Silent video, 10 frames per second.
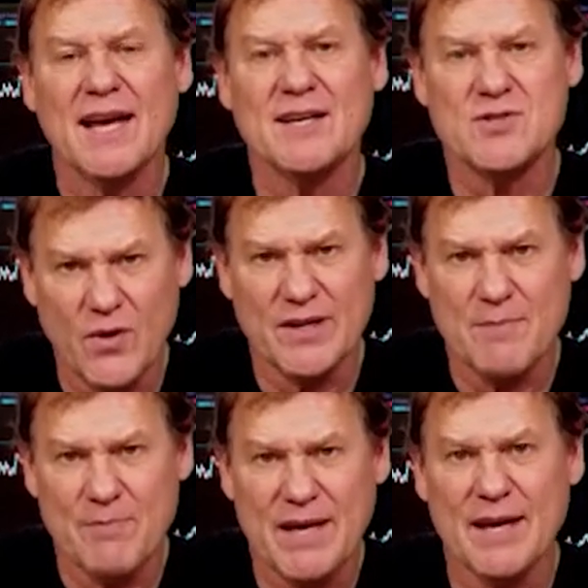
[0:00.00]
it's going
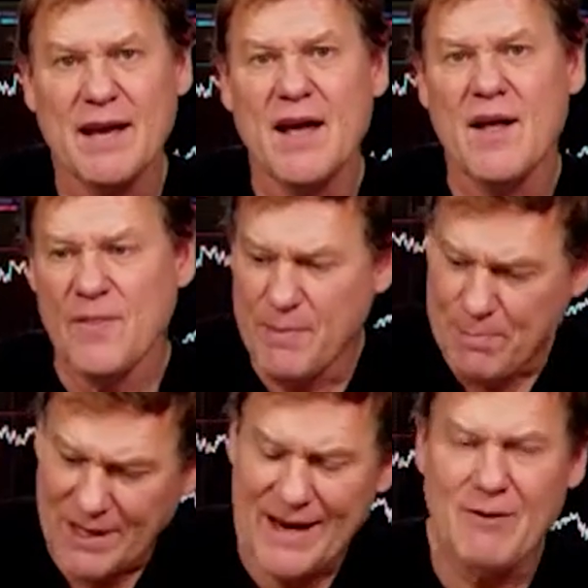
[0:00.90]
to be the
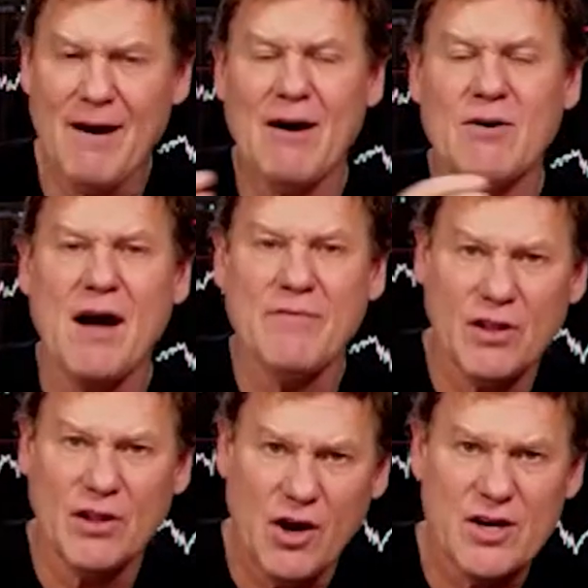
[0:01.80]
playground of
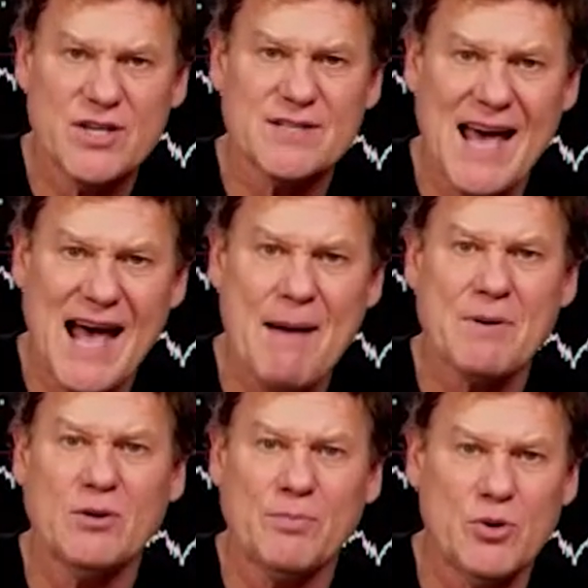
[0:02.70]
the largest
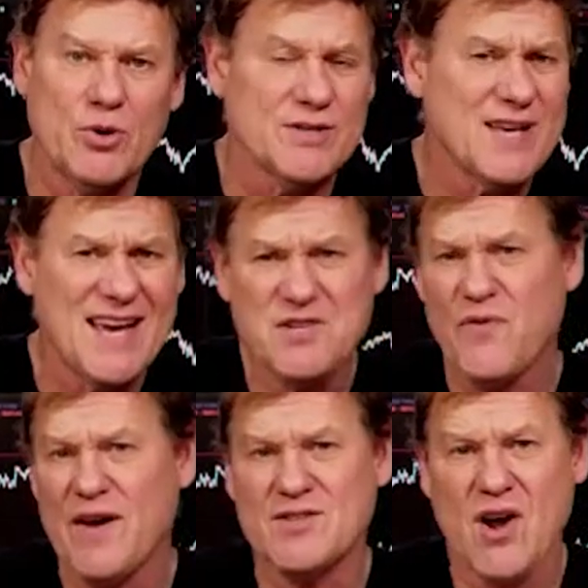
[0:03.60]
capital pools. Hedge
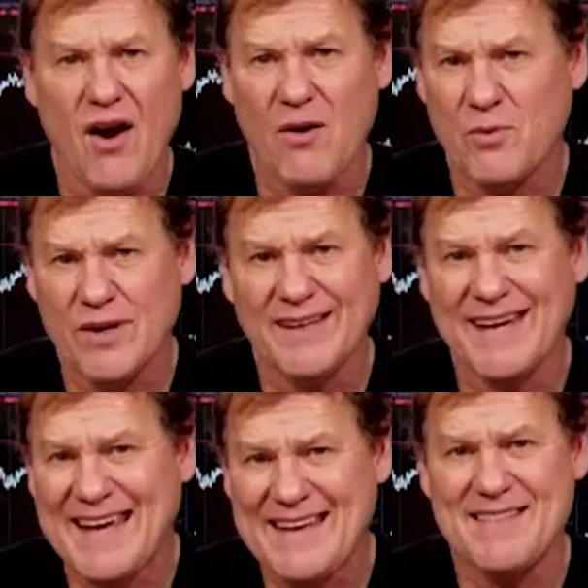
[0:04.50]
funds aren't
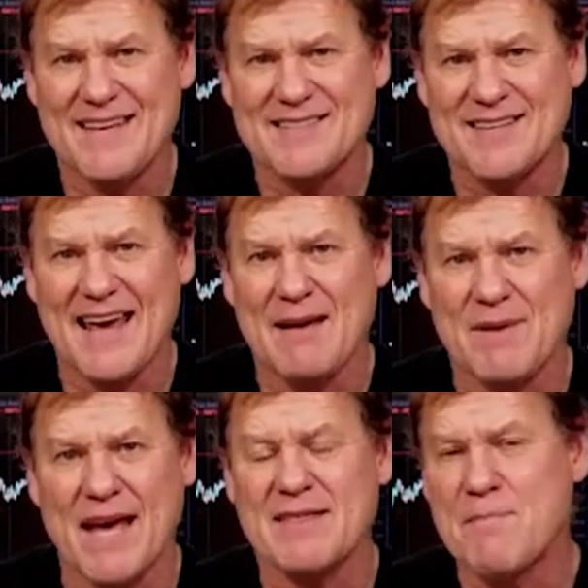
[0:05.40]
really in this game
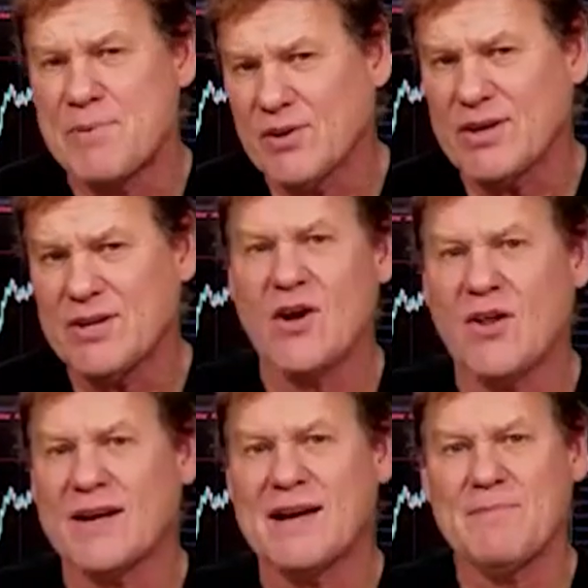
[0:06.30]
yet. The
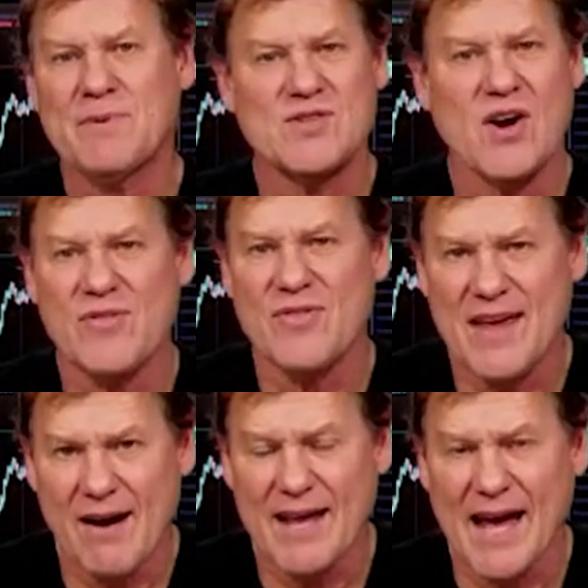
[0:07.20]
billion-dollar companies aren't
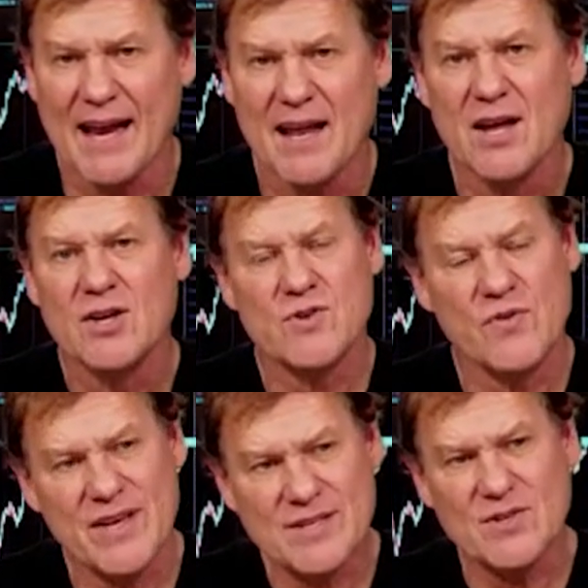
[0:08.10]
there yet. So
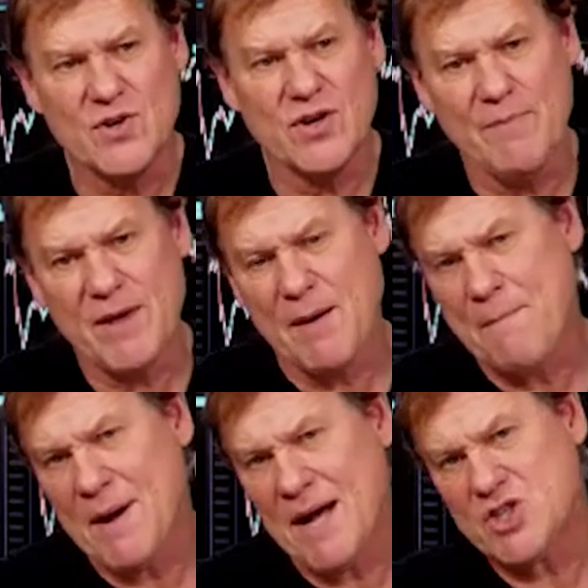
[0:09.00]
this is going to be a
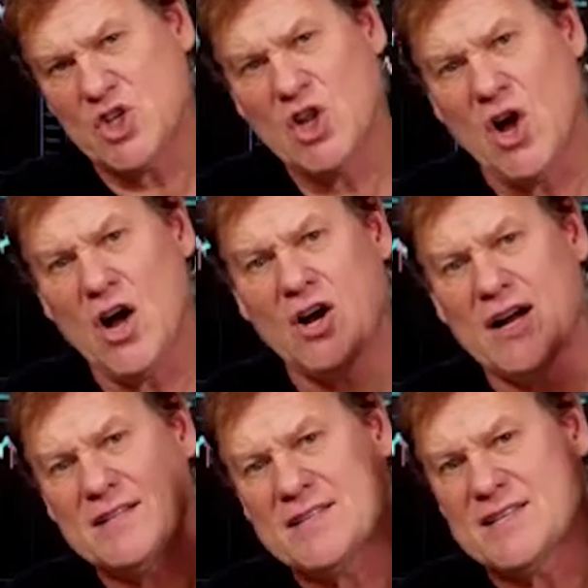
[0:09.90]
much longer
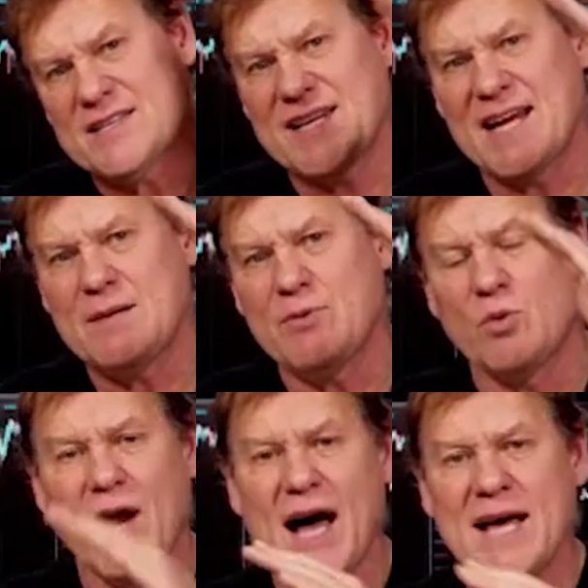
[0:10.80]
and sustainable
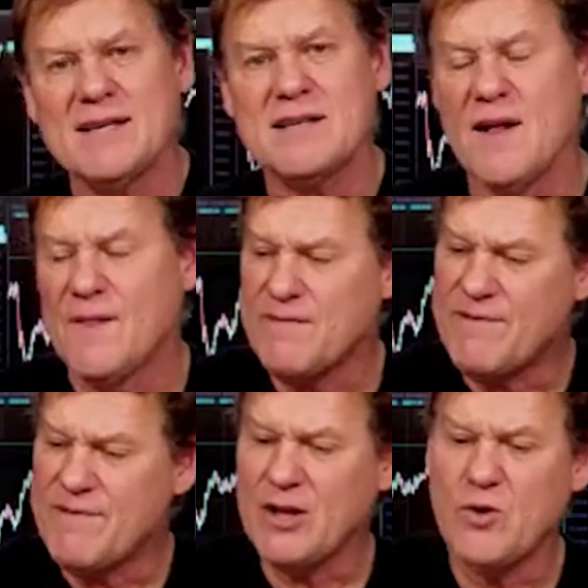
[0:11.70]
rise. The
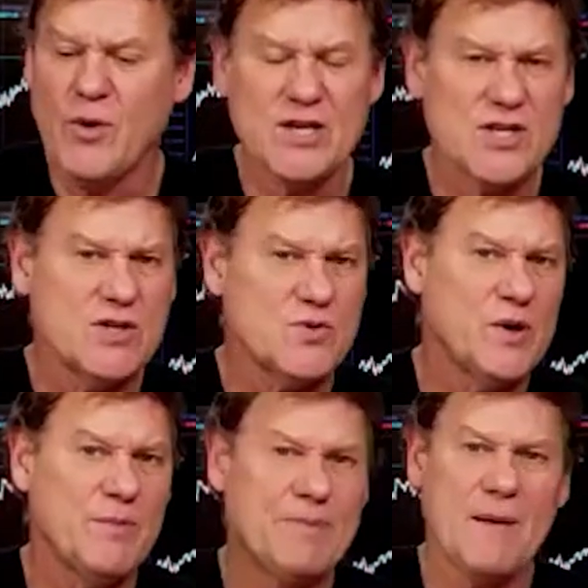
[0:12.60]
valuations
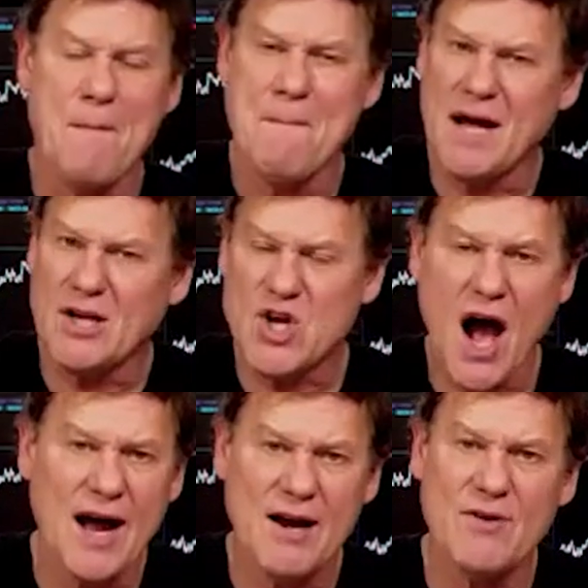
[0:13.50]
will be much
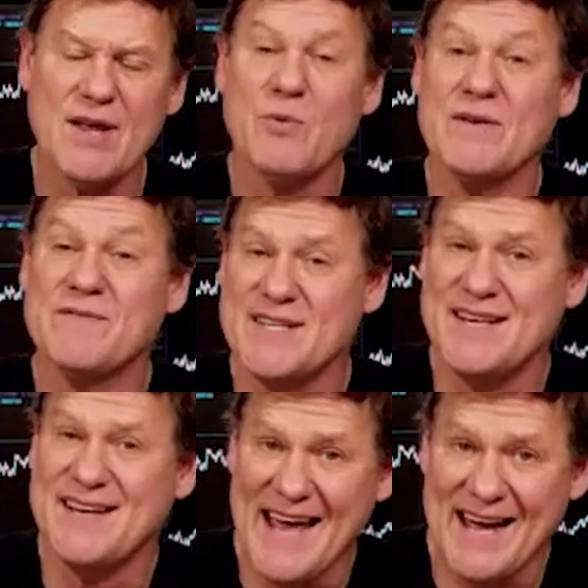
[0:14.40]
higher than we've
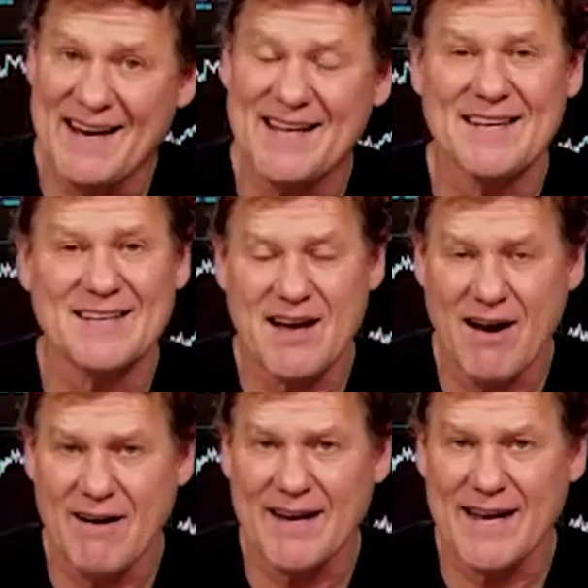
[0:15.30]
seen yet in the
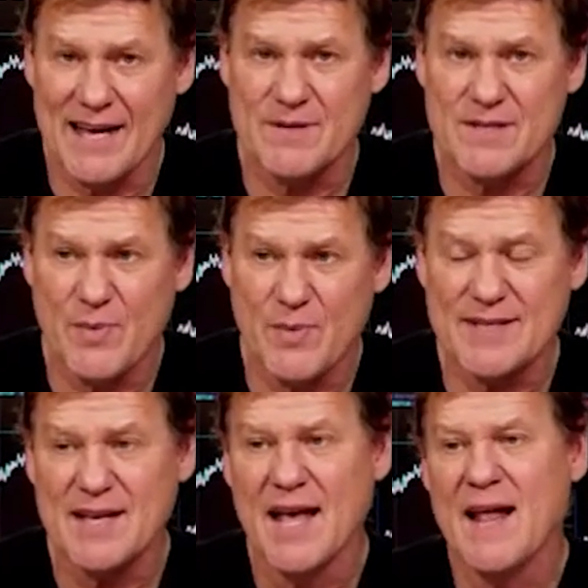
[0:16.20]
entire cannabis
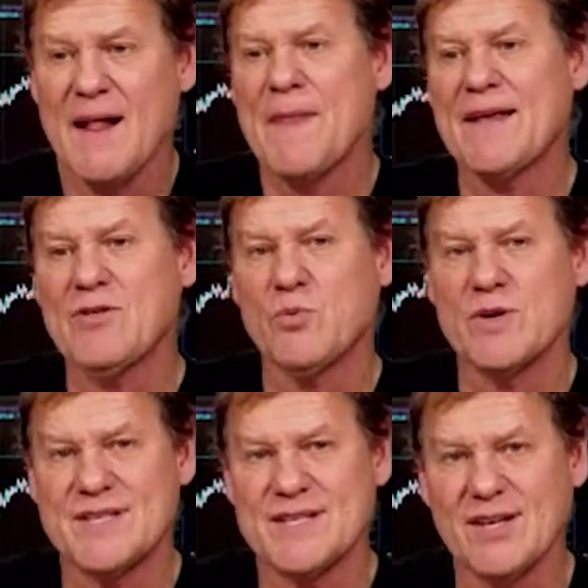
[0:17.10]
space. And the
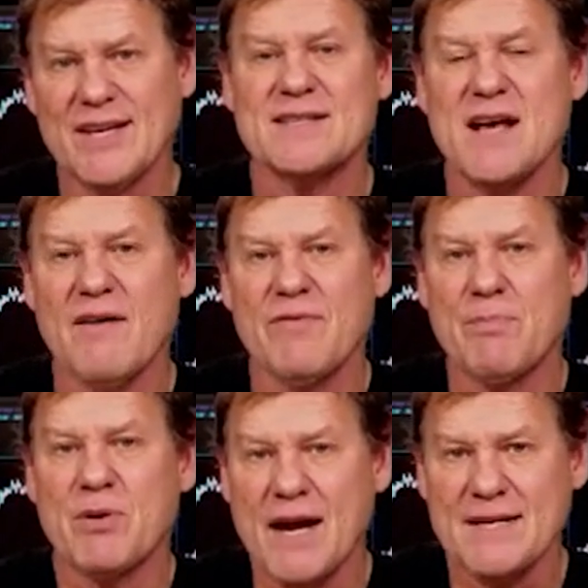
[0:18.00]
resilience of the
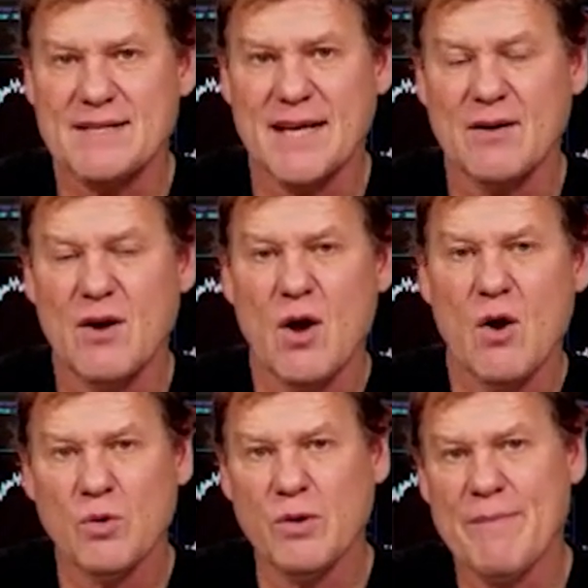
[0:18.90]
pricing
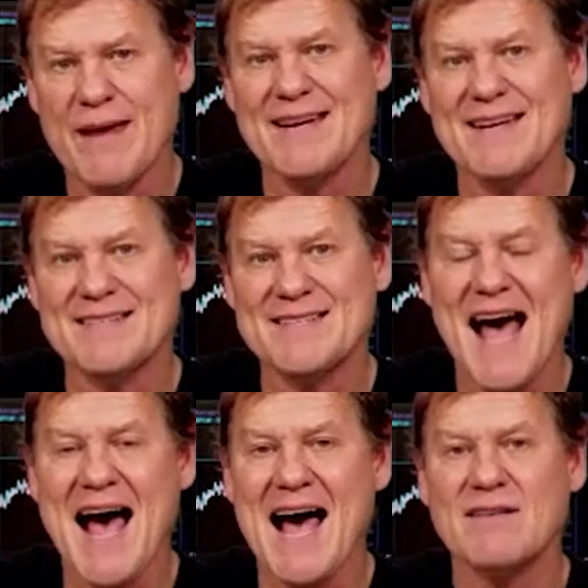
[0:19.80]
will remain
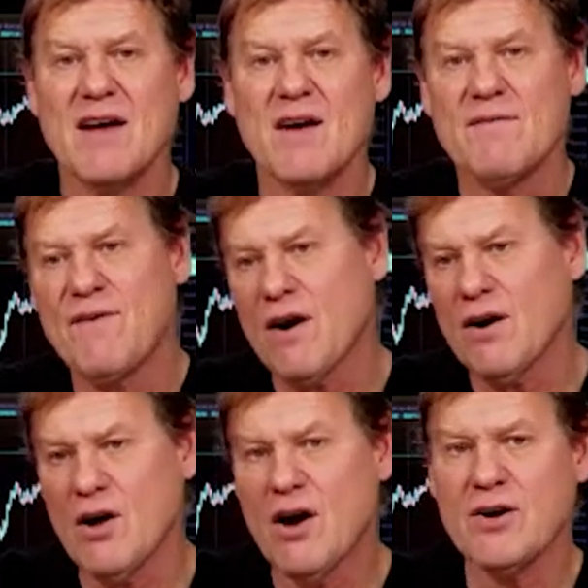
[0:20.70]
intact
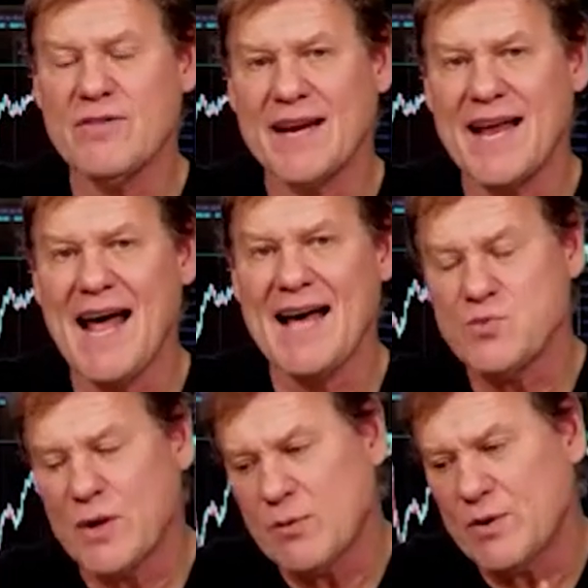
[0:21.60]
far longer than it
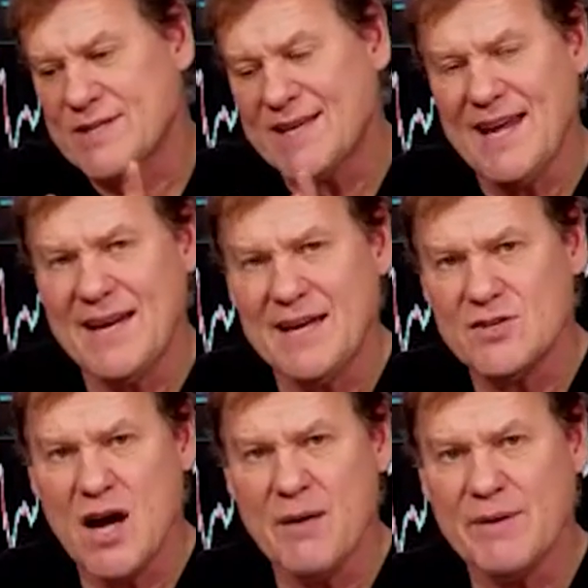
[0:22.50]
has when it was
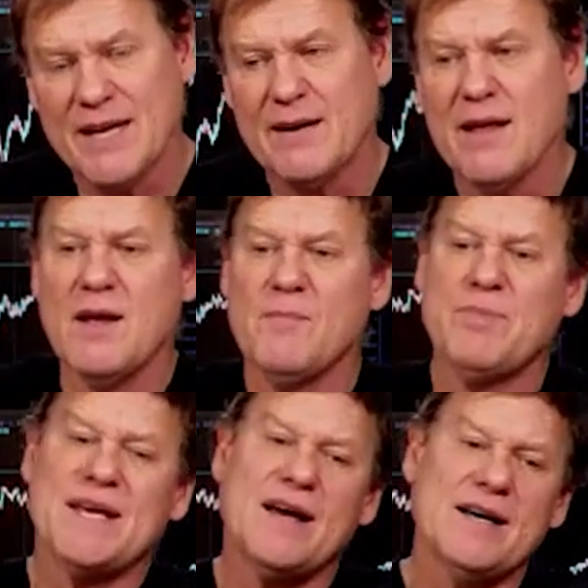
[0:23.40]
Canadian dominated,
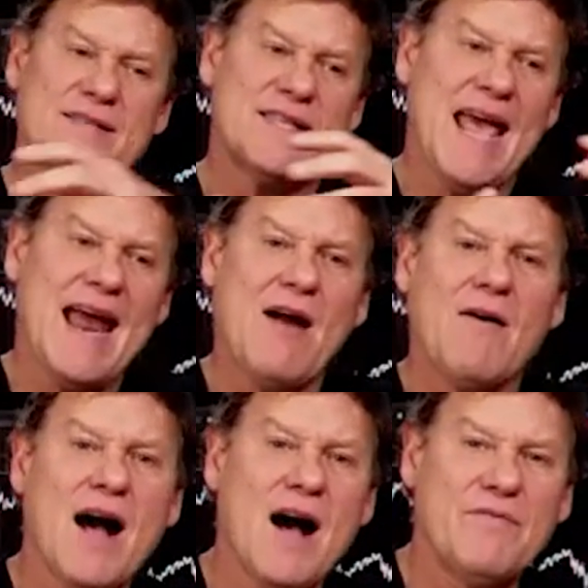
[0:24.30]
because the
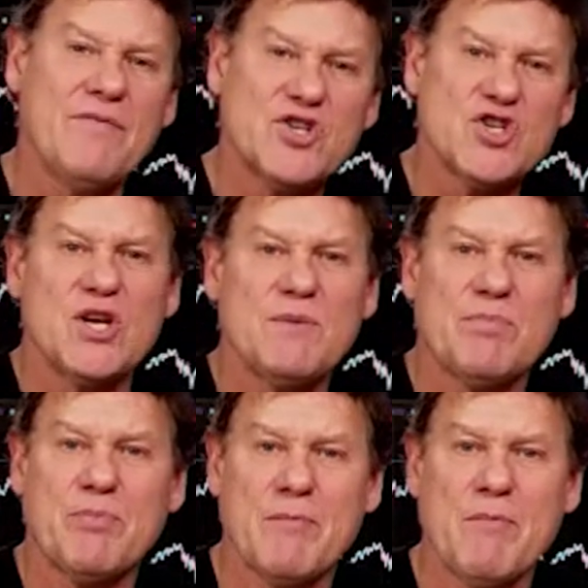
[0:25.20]
era of the cheap
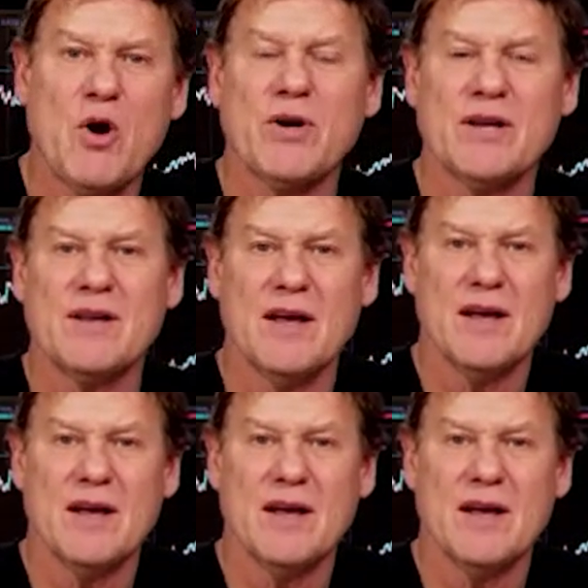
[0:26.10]
promoted